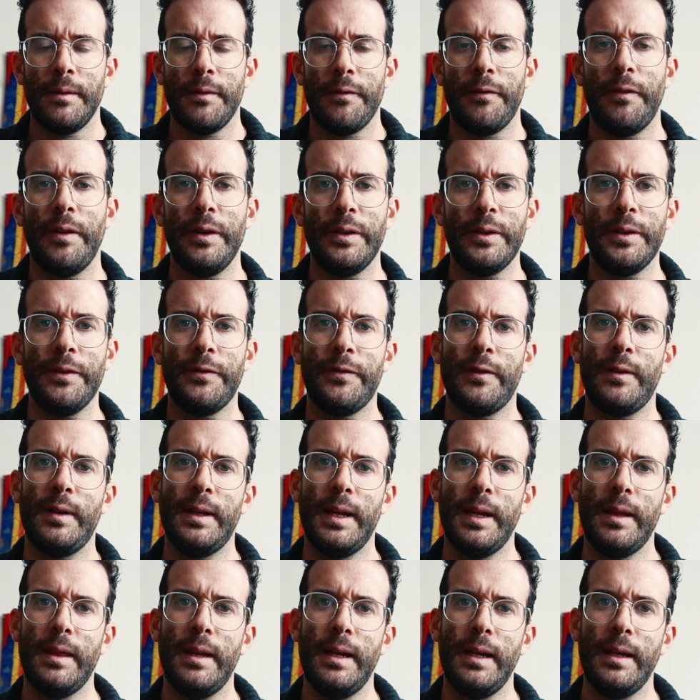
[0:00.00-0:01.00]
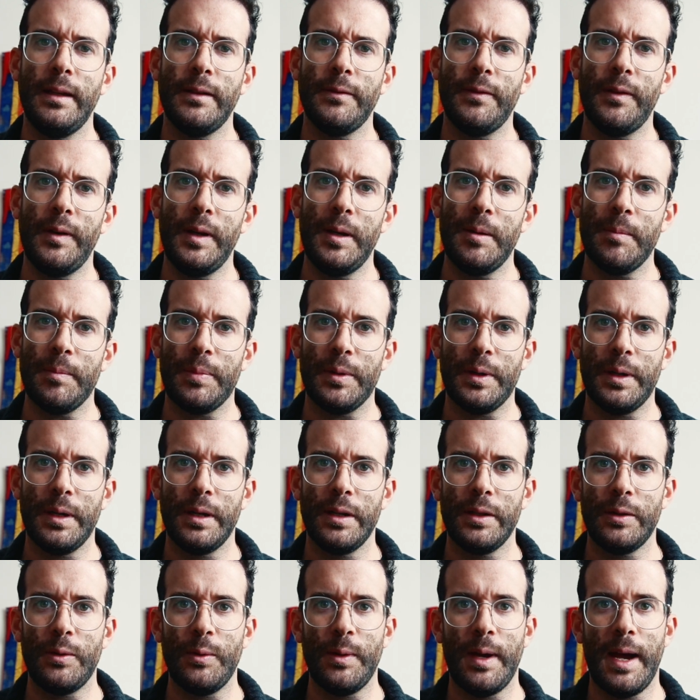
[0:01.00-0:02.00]
First of all, I think it's very
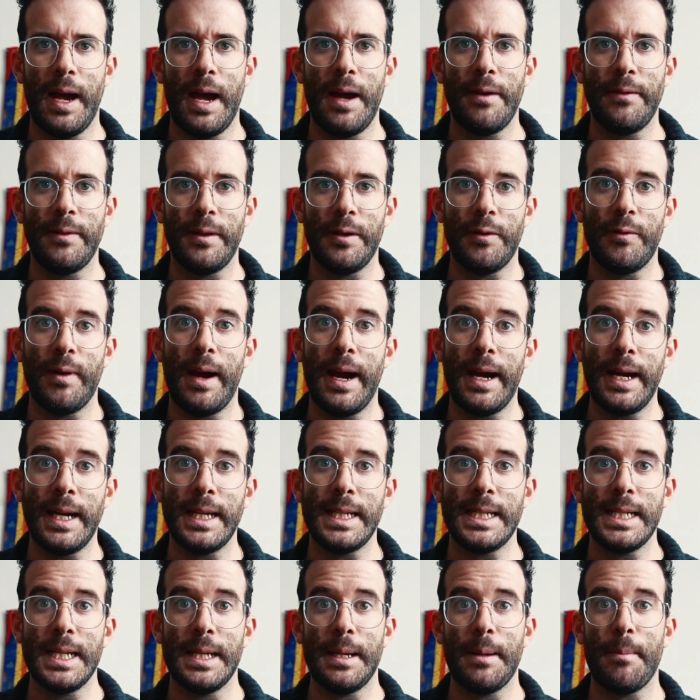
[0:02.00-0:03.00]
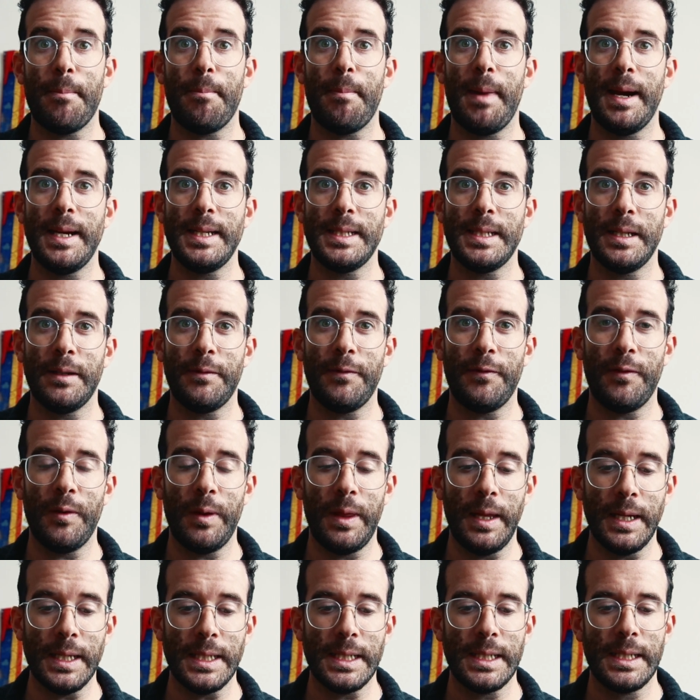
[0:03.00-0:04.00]
important to have the right mindset for
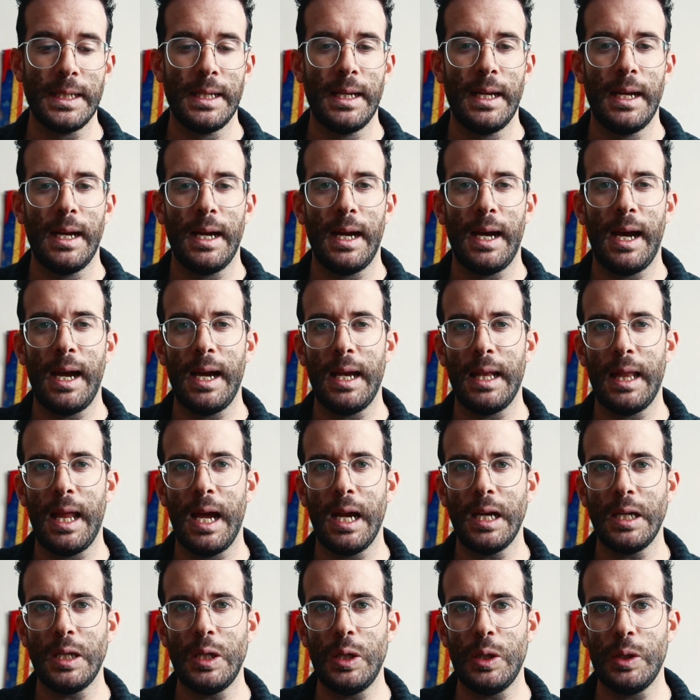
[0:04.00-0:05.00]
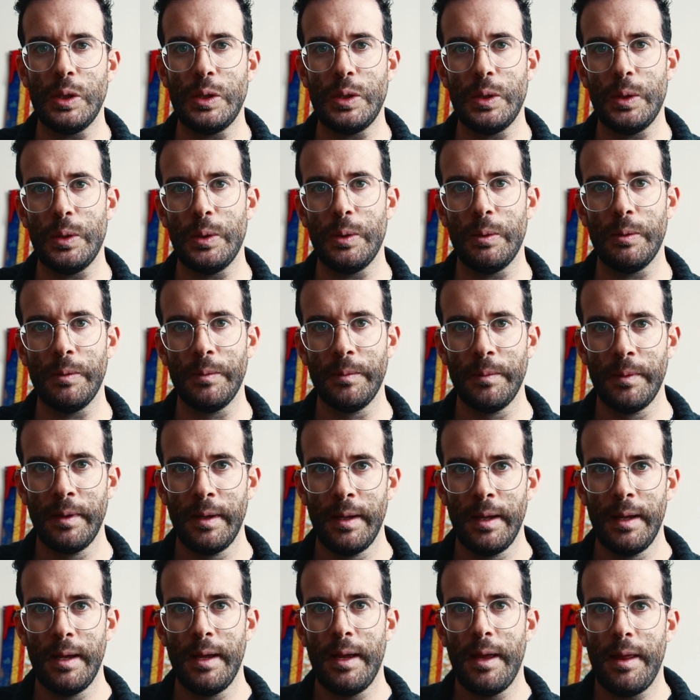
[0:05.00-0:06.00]
this. I like you to
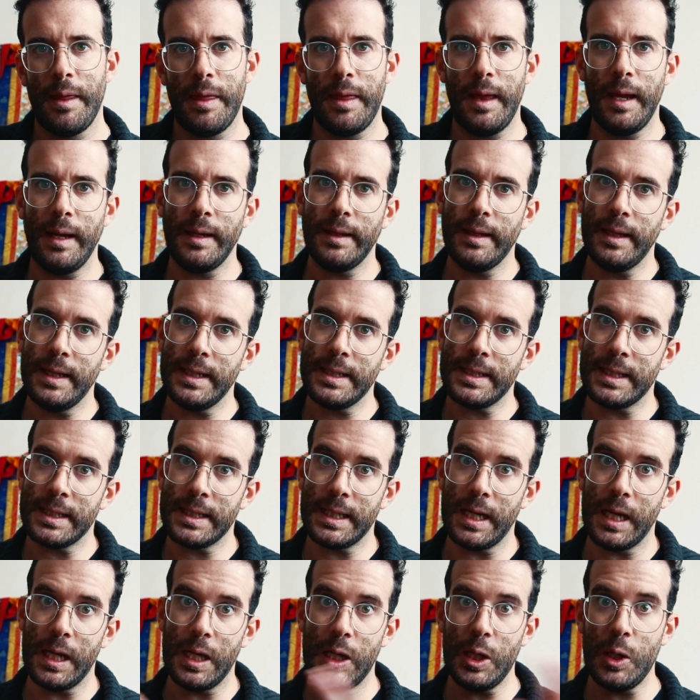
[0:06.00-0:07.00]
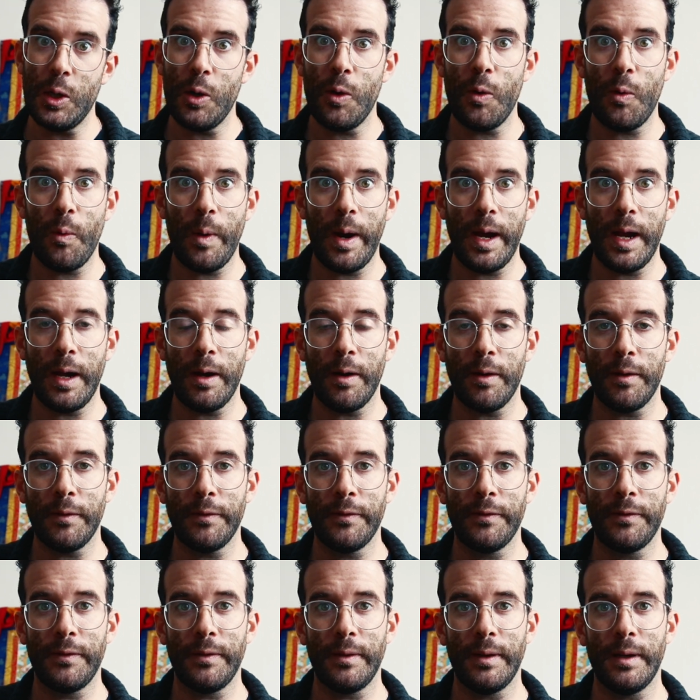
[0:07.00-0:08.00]
think this as a new way
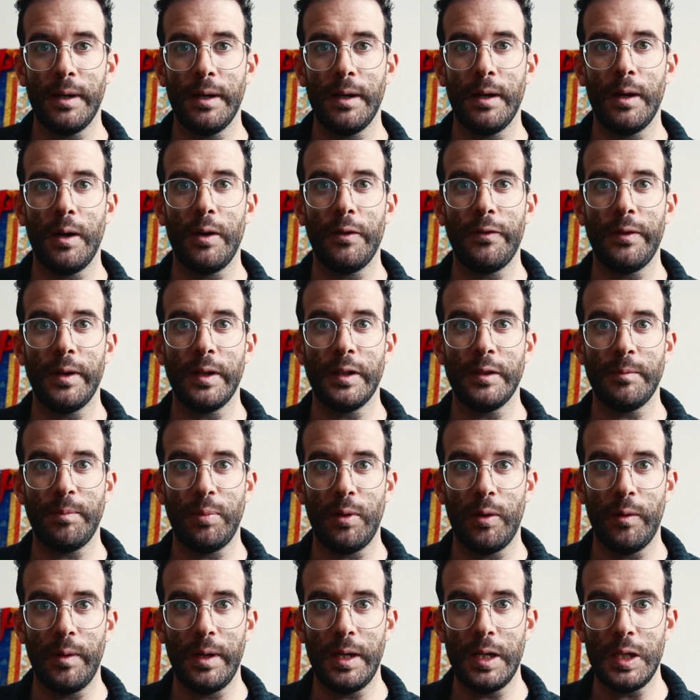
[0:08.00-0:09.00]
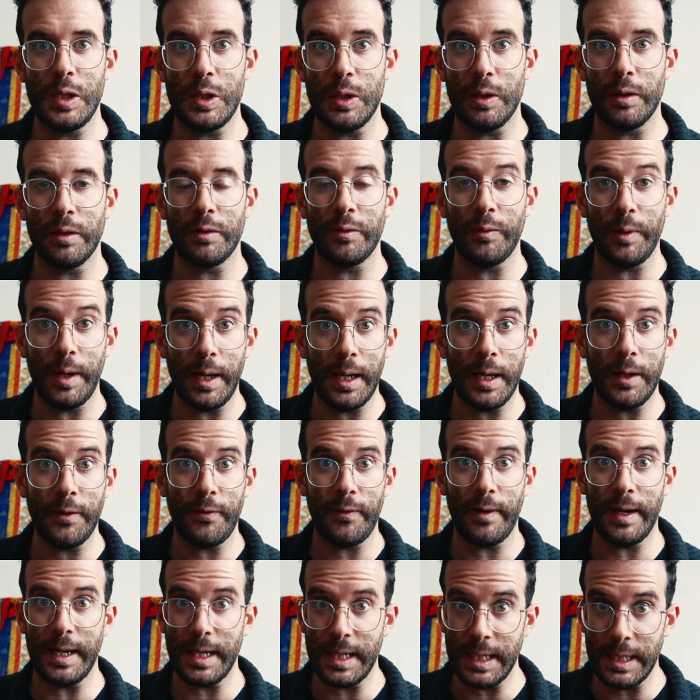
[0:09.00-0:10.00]
of exploring your
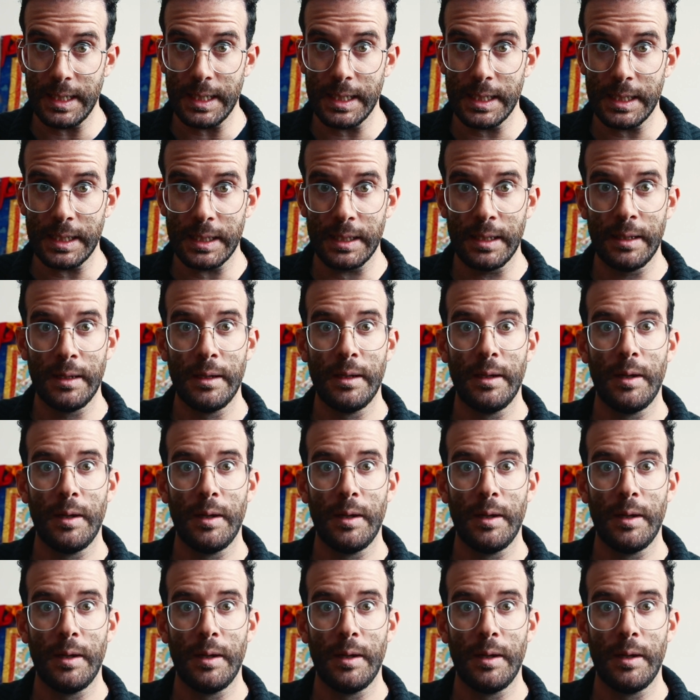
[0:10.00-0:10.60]
creative ideas.